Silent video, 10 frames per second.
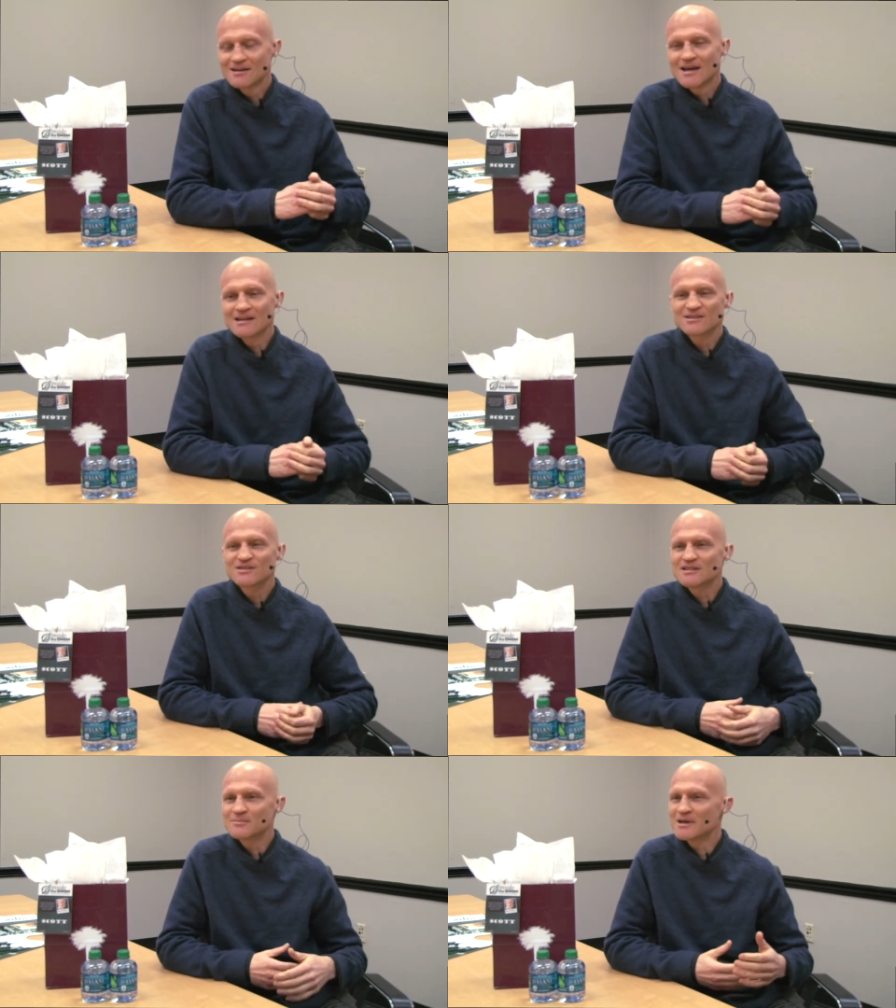and it
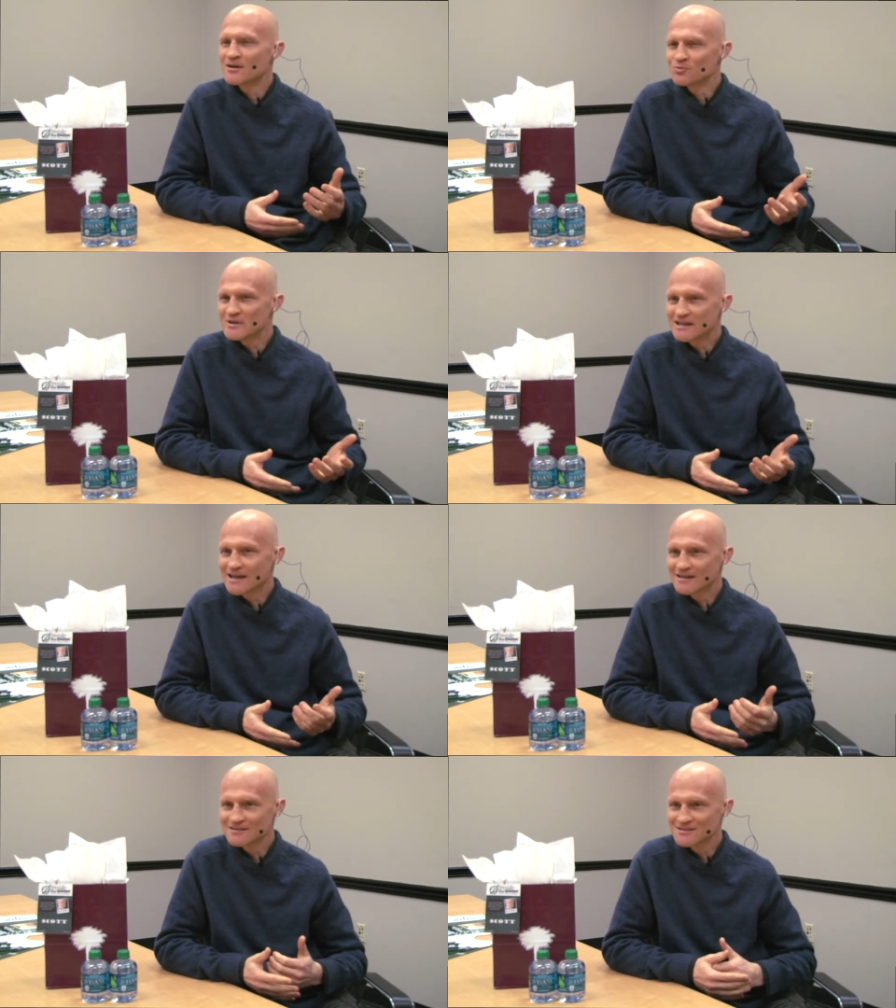sees me on
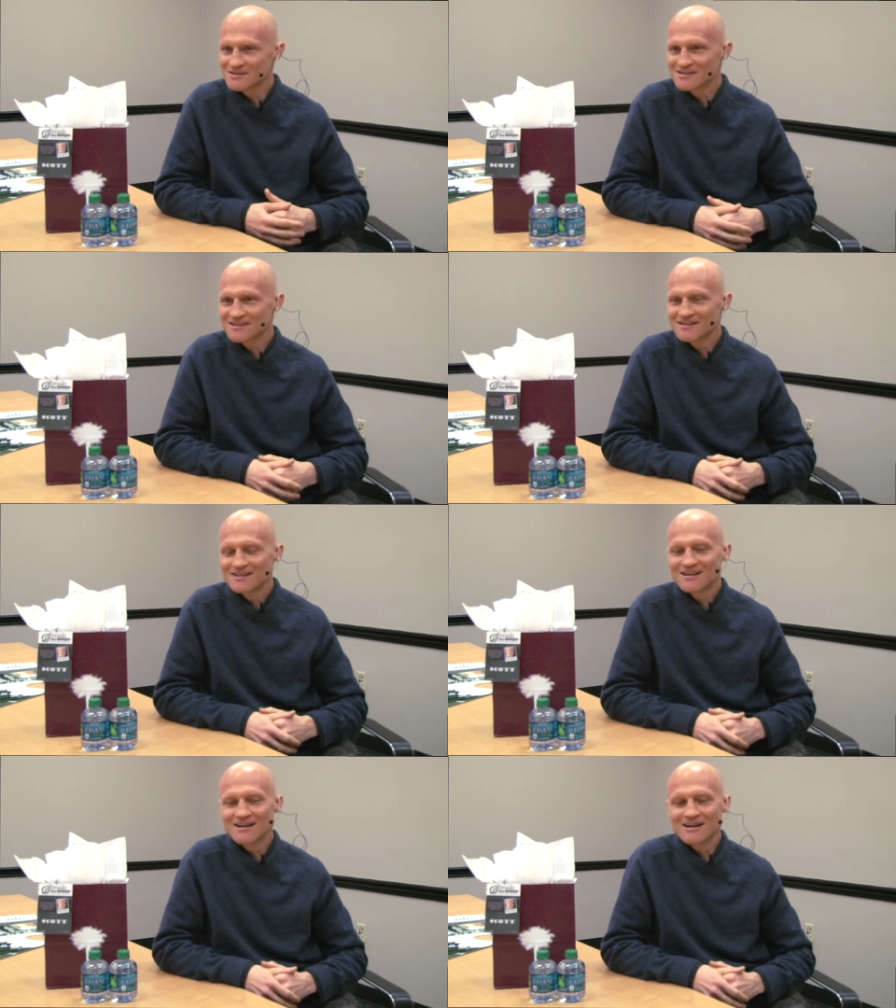weekends.
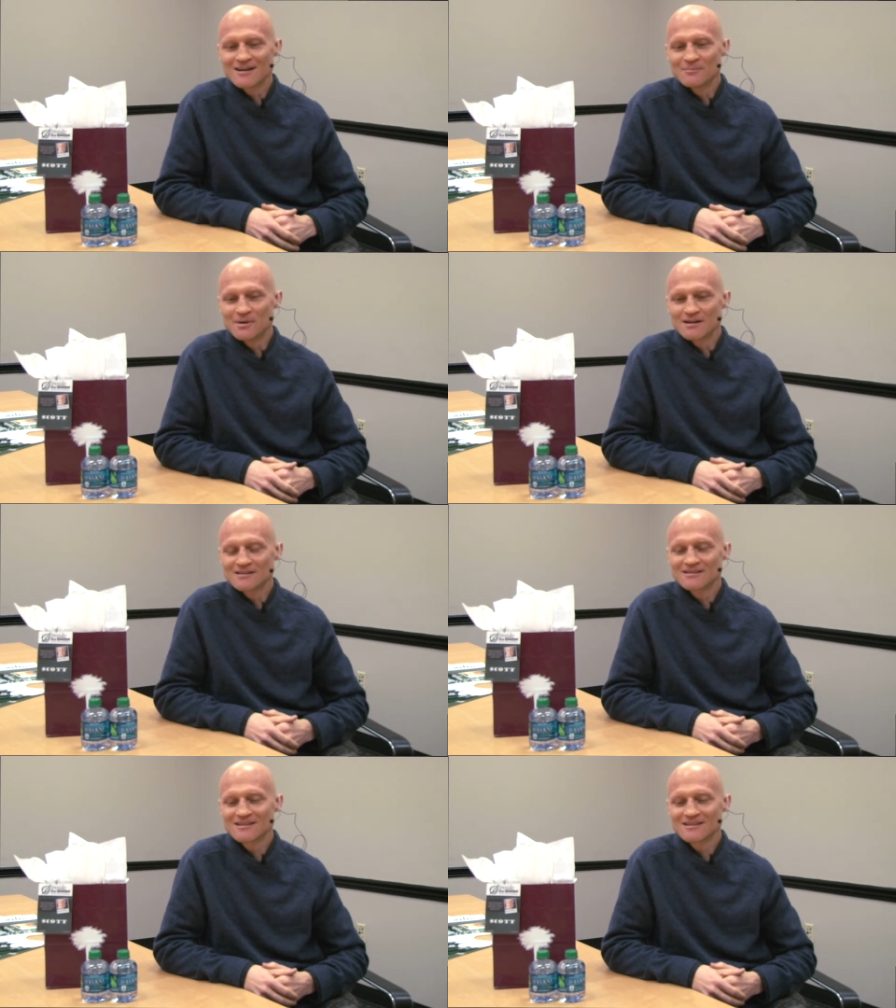Uh, but